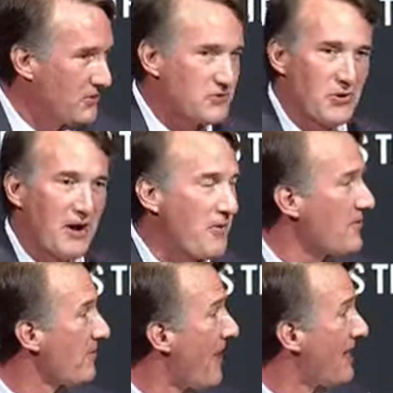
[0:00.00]
So I want
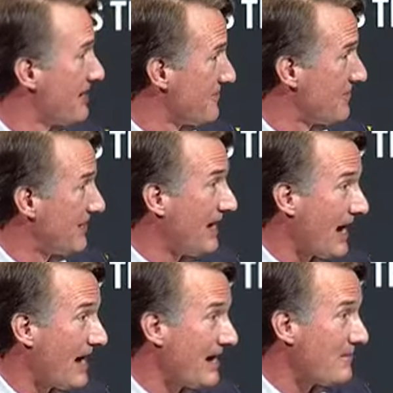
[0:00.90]
to remind everybody,
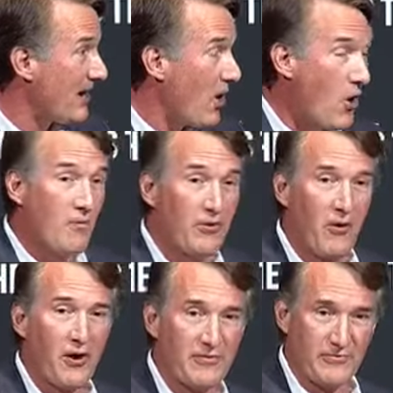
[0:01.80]
I am a
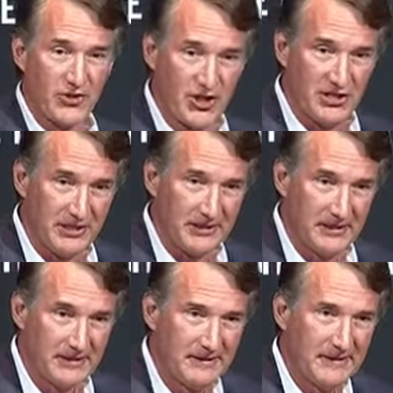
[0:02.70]
homegrown Virginian.
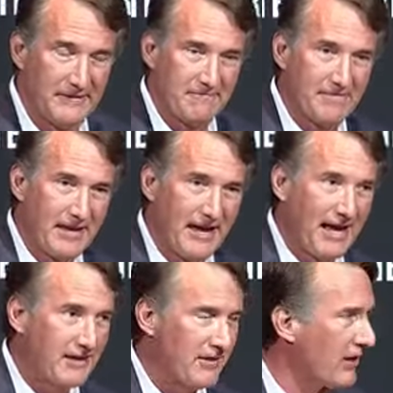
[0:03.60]

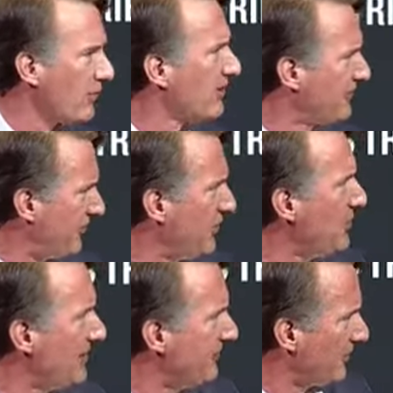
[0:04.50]
And there were a
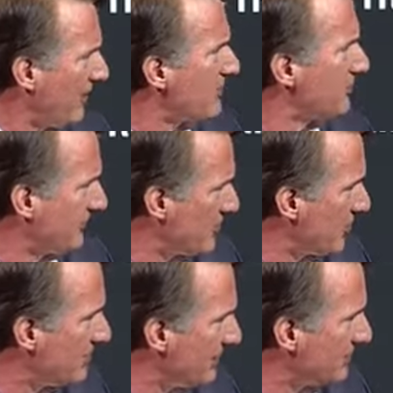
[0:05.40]
few influential
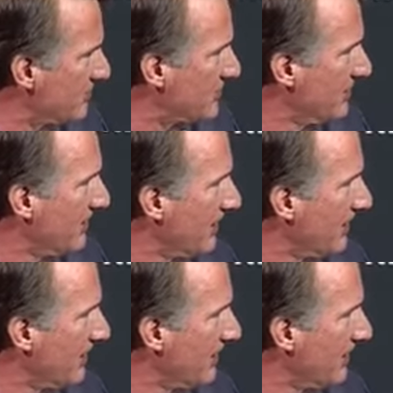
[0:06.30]
Virginians